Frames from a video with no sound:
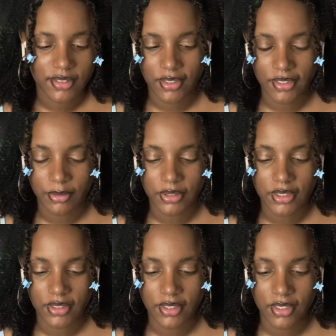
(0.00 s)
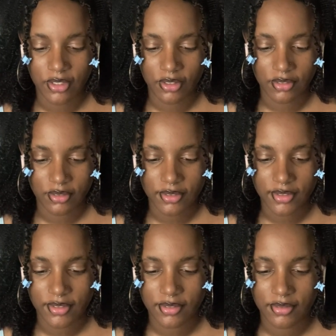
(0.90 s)
They should be teaching their girls
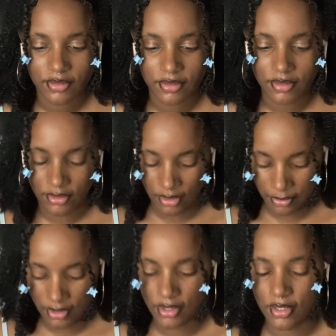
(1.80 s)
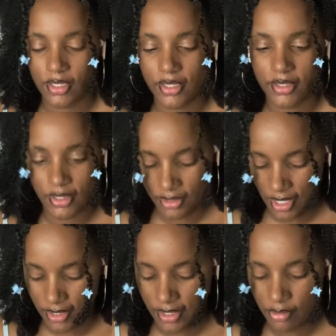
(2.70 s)
something other than they
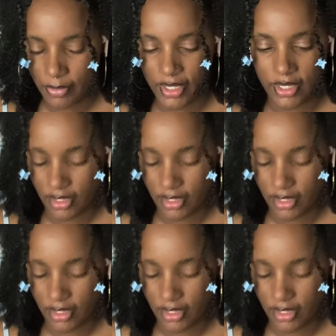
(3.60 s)
need a man.